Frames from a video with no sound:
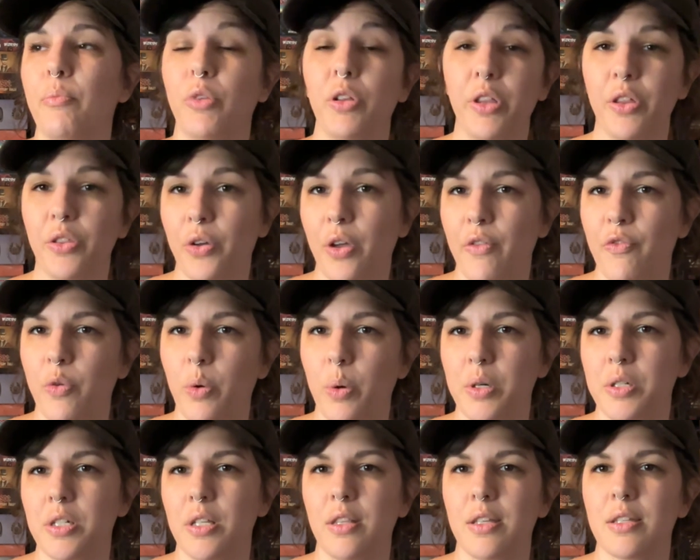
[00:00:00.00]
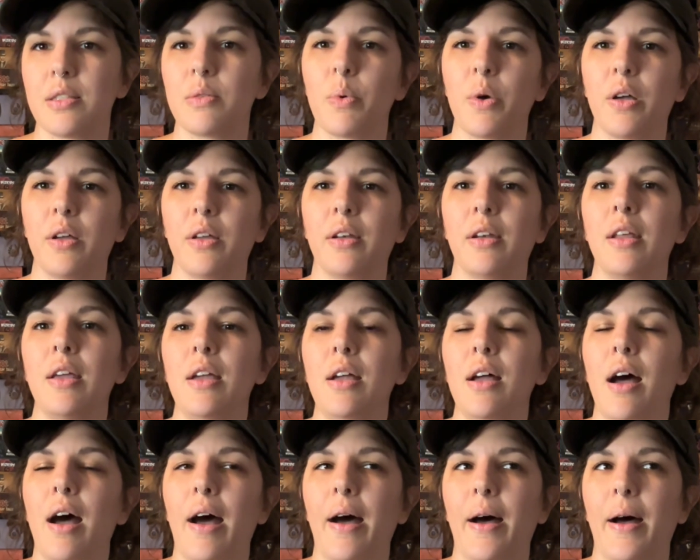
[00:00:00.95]
Really looking forward to this one
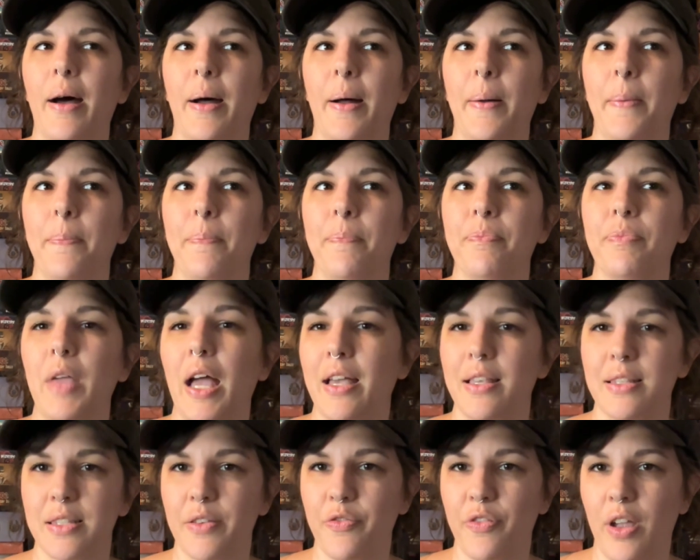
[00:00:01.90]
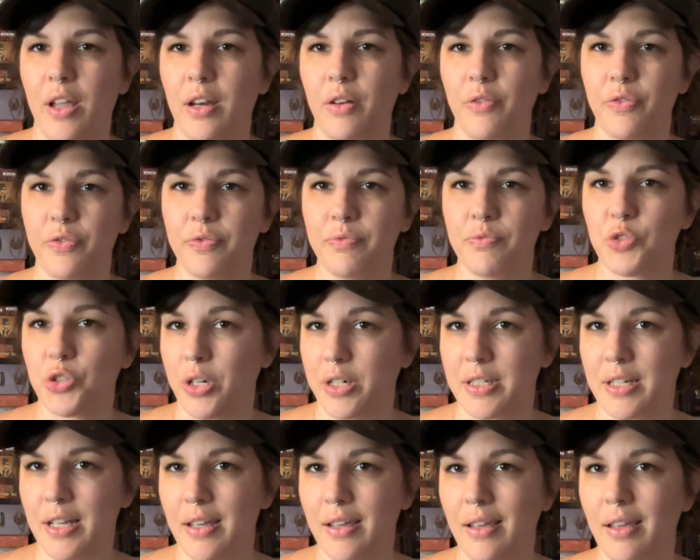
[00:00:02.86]
as a fan of
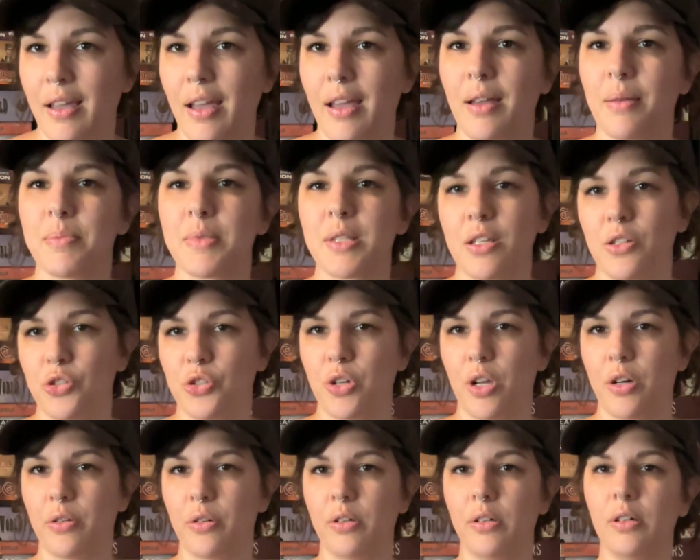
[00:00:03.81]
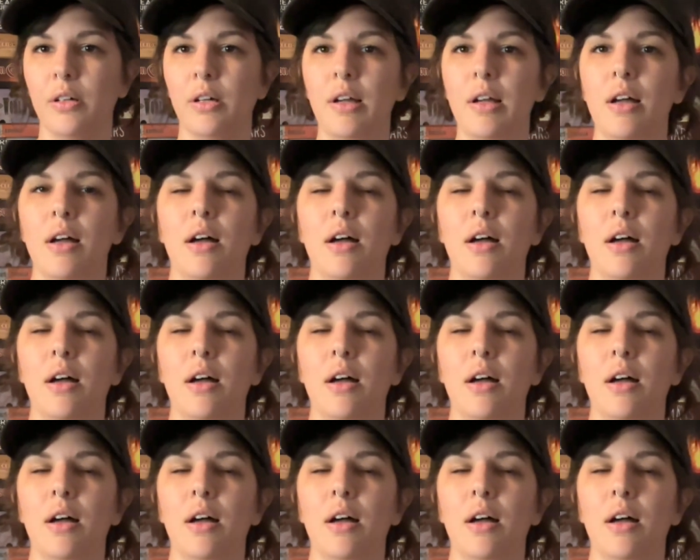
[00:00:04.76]
trick-taking games in general.